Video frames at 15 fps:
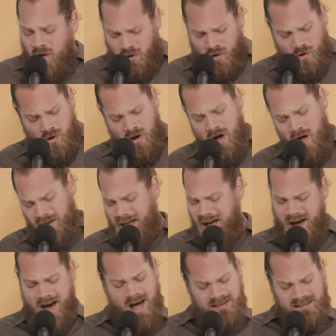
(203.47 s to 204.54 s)
who hold
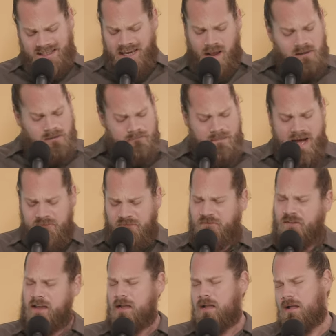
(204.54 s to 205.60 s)
on till my
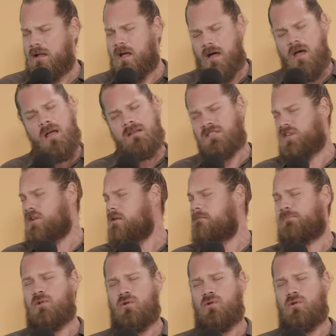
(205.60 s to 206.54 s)
fingers turn